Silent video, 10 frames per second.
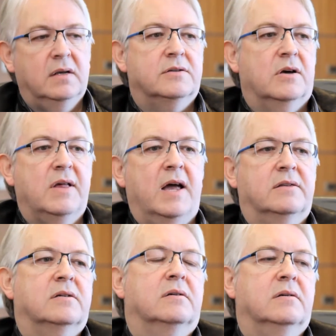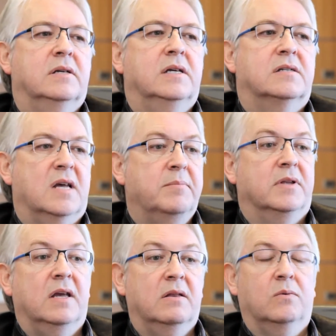So that is
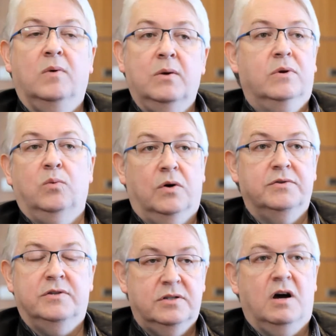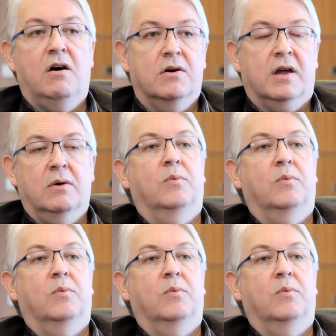somebody that we would want to target